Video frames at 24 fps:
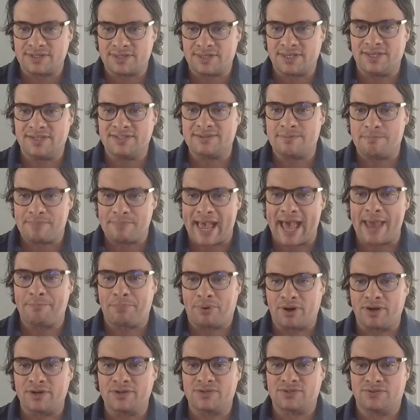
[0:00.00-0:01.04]
things in bad
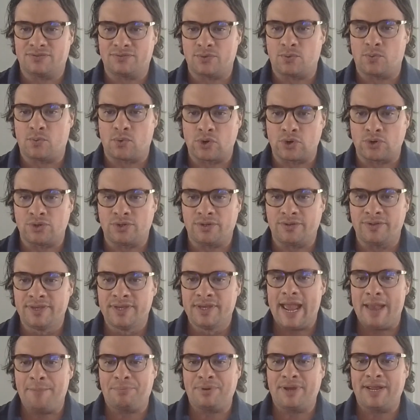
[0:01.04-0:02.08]
parts of the world,
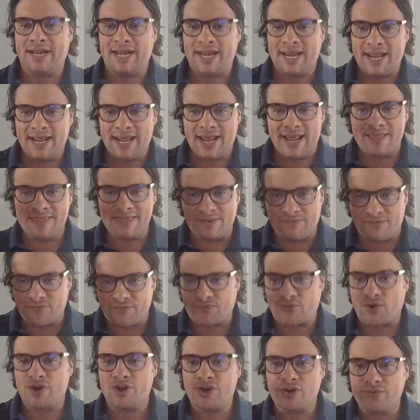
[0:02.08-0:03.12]
but in the
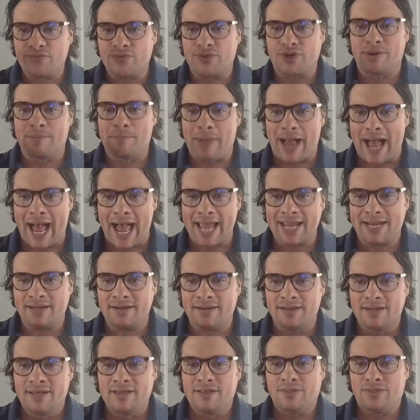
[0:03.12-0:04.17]
front of their mind,
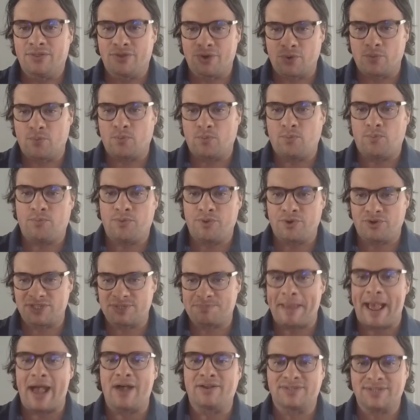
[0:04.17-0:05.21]
their
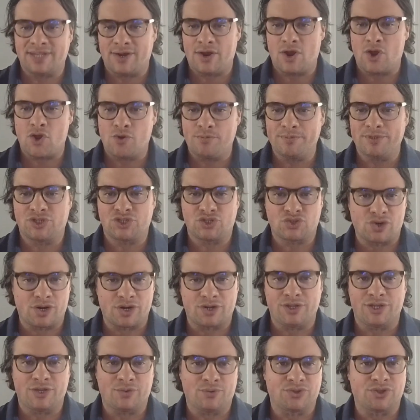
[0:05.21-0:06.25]
spouse at home is
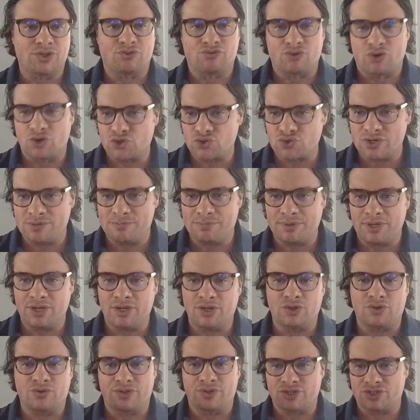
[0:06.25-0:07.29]
struggling with the grocery bill,
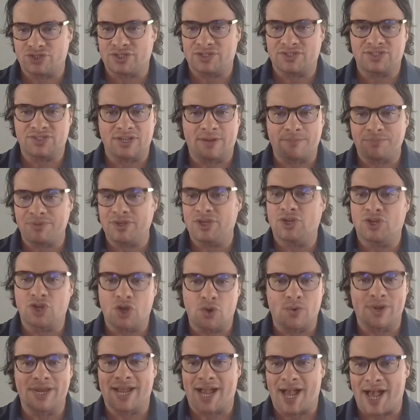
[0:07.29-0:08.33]
or there's just something
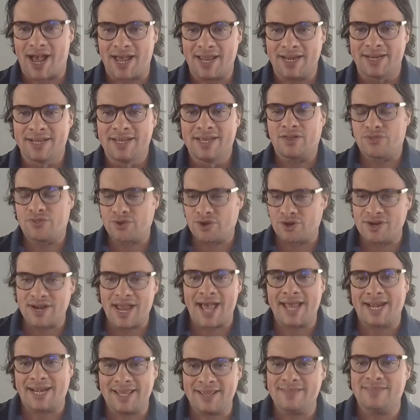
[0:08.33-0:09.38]
going on, they're not
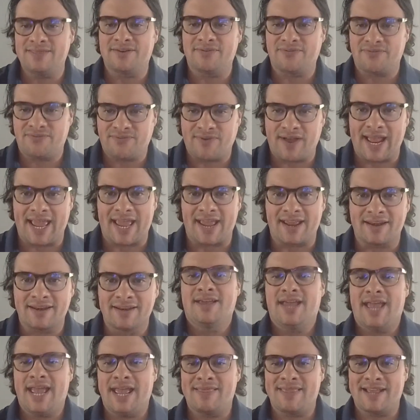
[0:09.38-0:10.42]
in the fight.
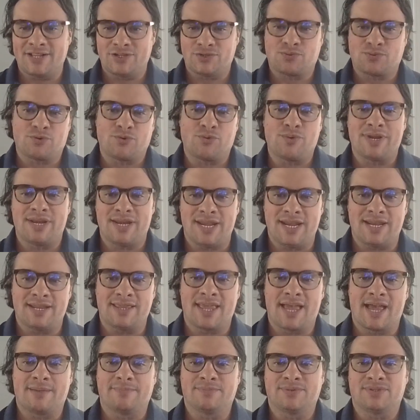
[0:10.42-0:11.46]
And that's where we need
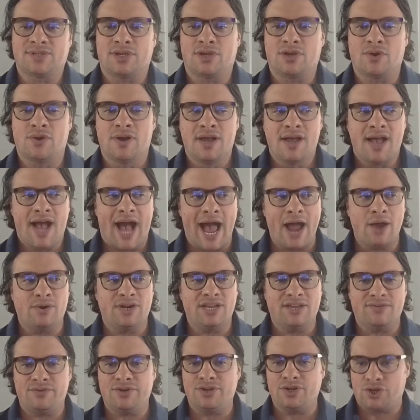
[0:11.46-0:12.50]
them. So I would
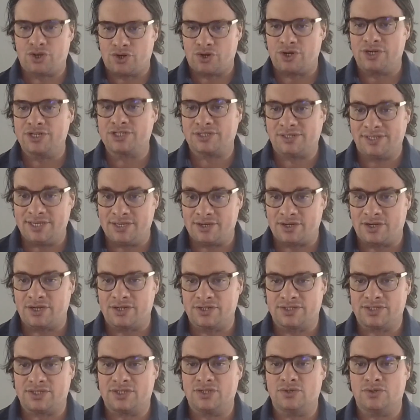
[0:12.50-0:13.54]
even encourage leaders
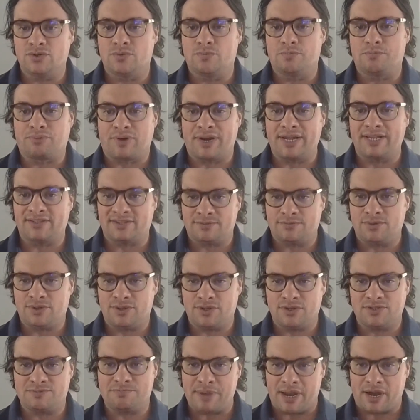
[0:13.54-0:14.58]
to break some of
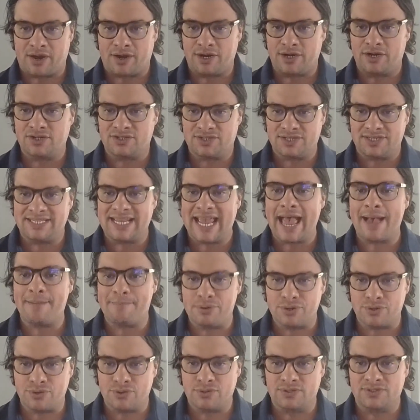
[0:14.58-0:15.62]
those barriers and
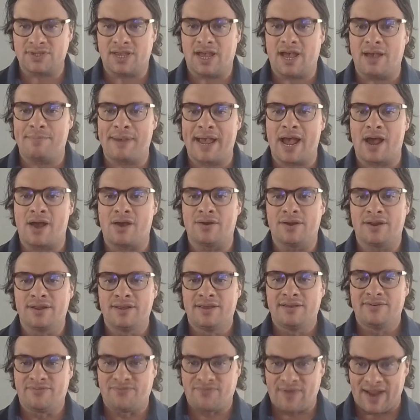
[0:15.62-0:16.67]
taboos about
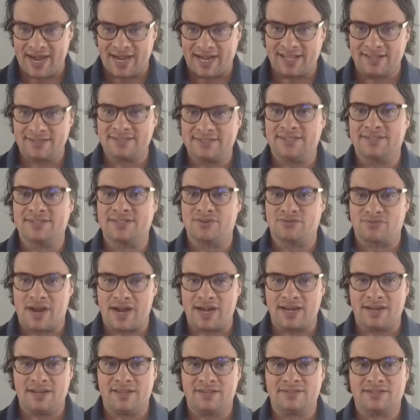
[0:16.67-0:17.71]
finances and
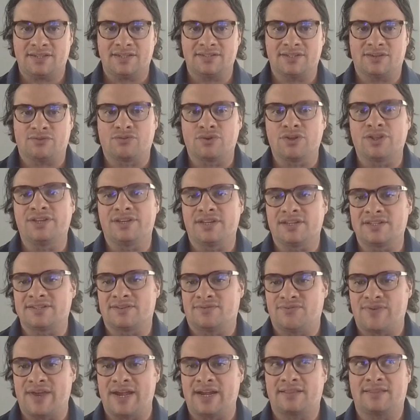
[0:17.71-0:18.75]
readiness, because it really does
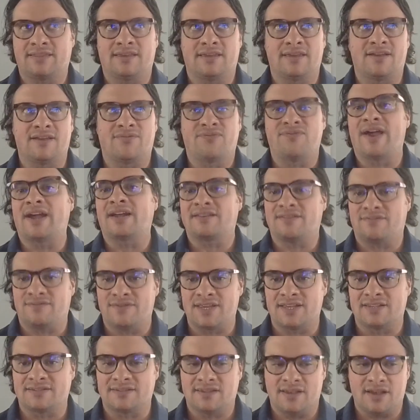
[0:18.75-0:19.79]
affect the
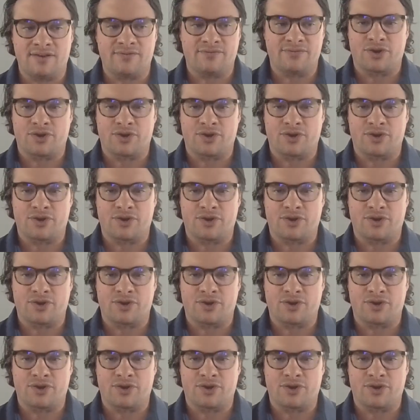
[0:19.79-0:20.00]
effectiveness of